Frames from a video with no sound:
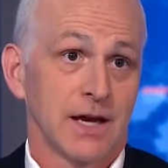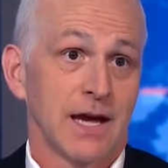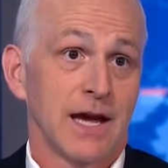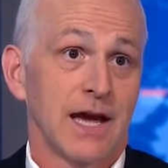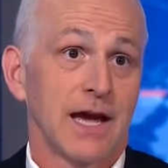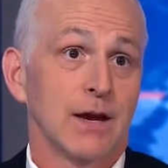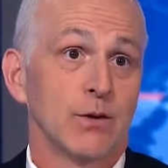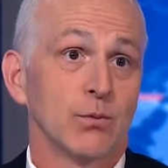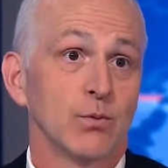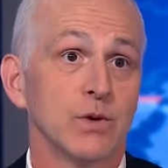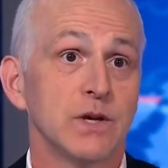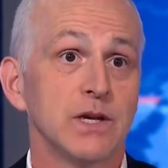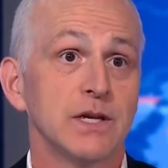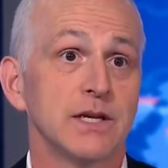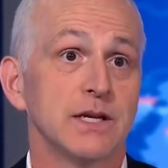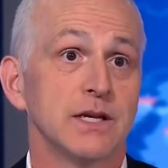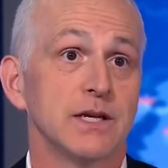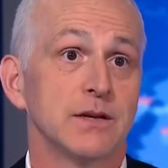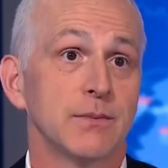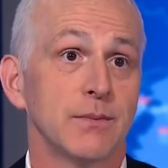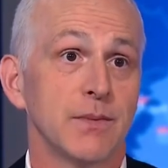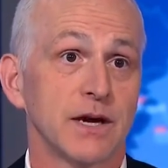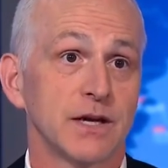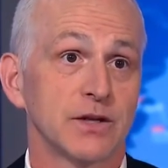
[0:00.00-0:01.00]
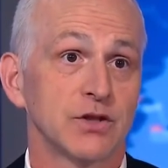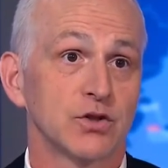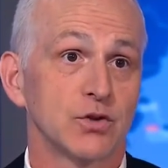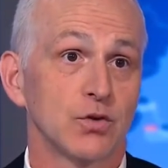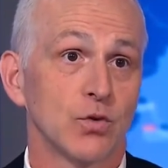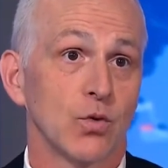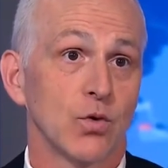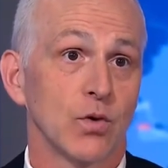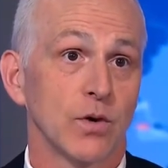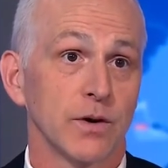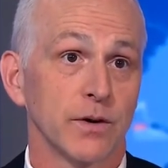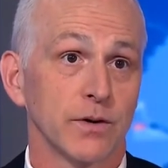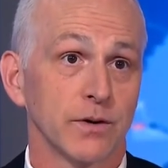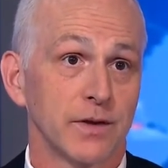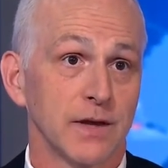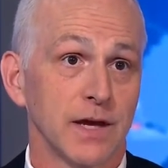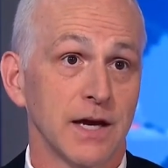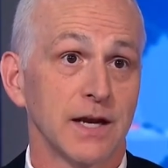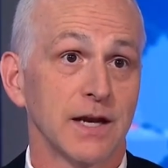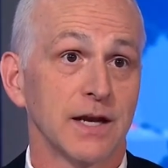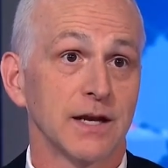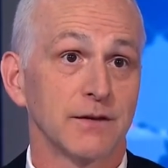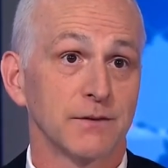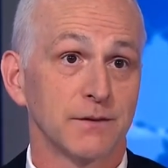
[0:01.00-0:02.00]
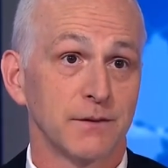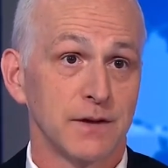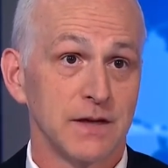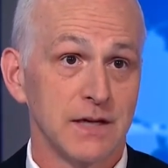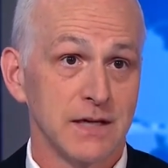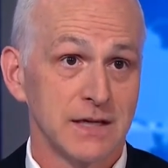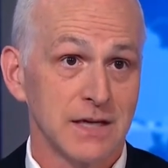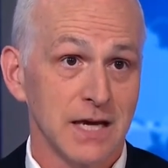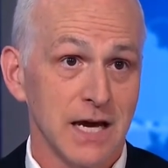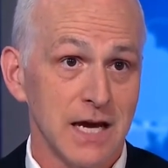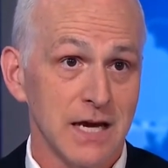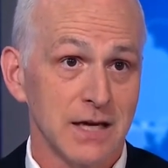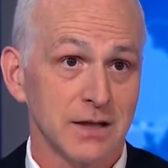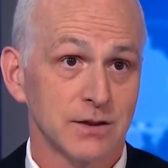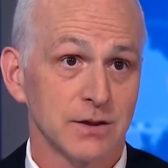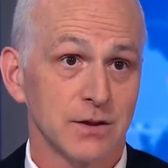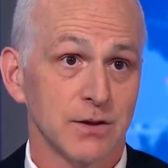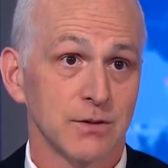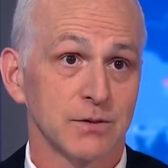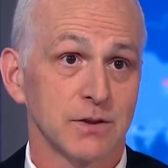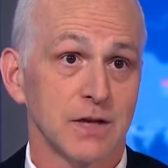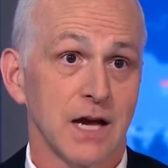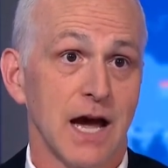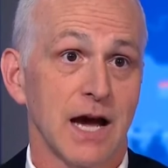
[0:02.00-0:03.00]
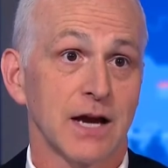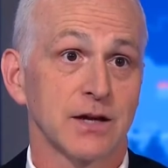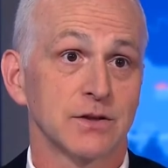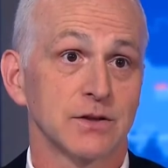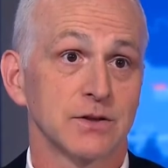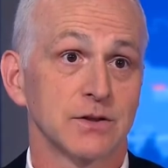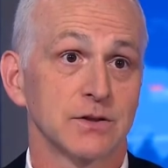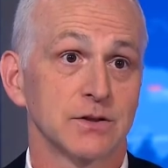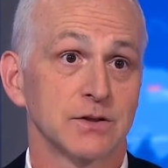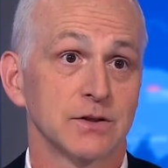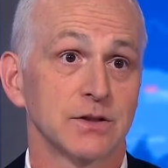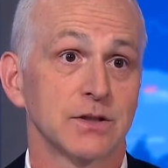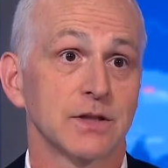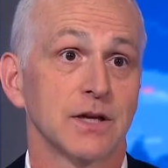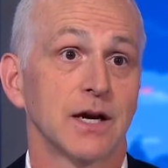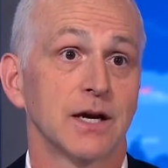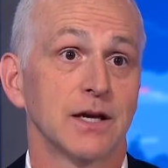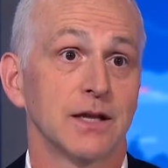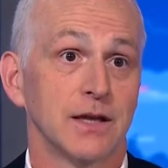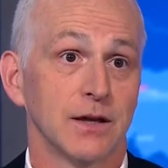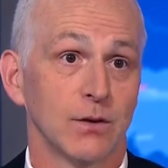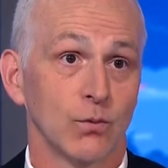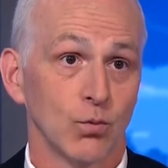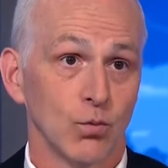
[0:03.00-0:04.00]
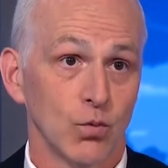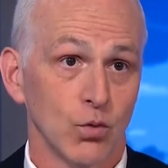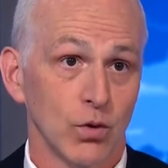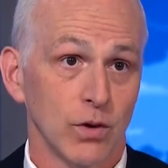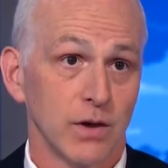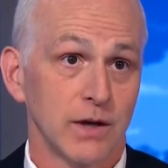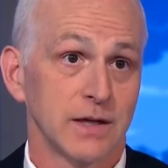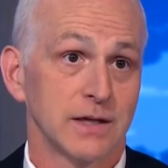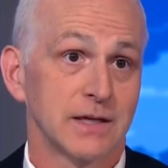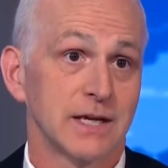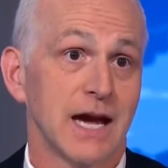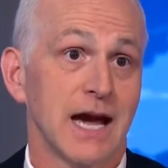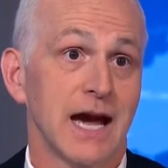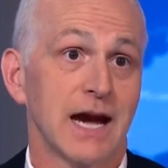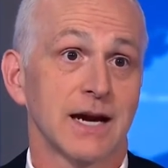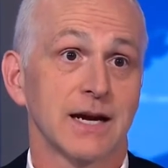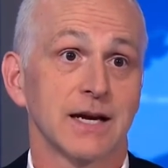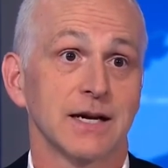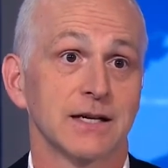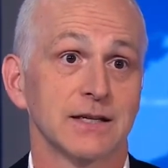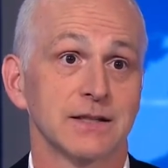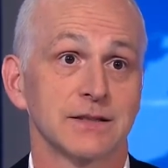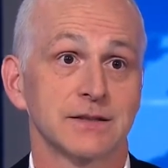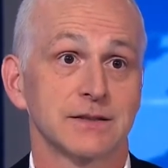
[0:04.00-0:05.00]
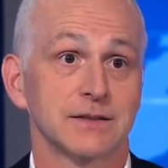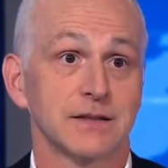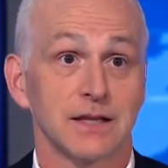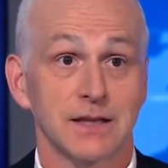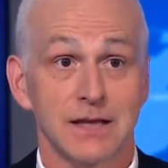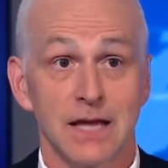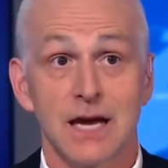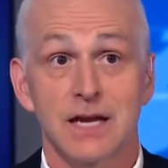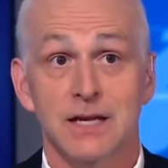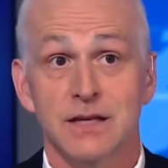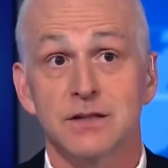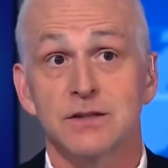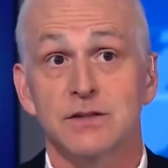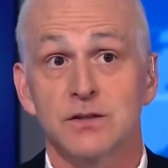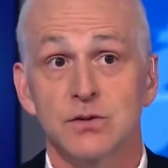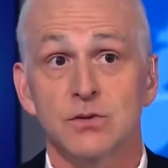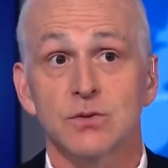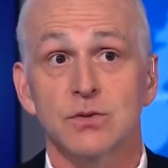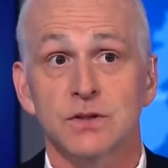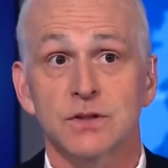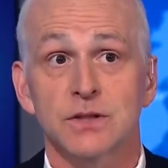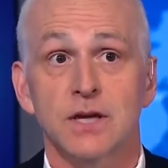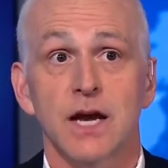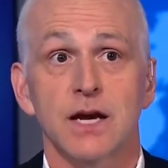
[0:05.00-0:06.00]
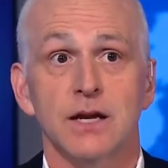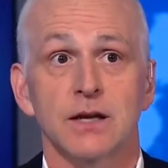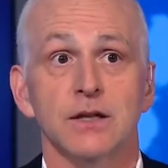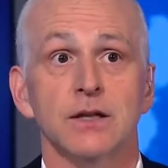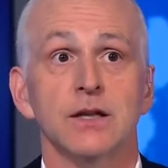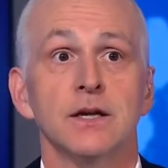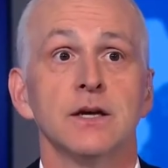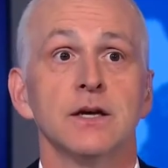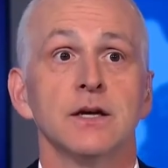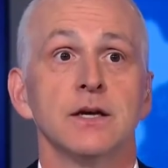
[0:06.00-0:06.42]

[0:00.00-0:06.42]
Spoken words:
And we need to make sure that if he takes those actions that would attack us, that that is suicidal.